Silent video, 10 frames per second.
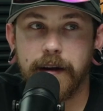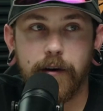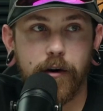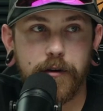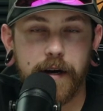
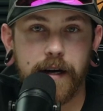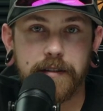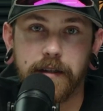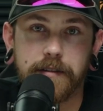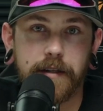all you
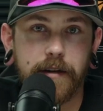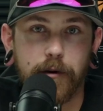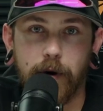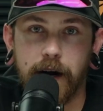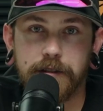guys listening
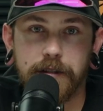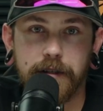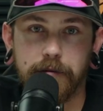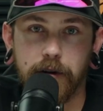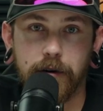or
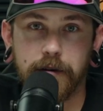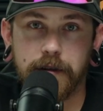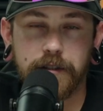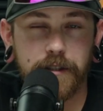watching have learned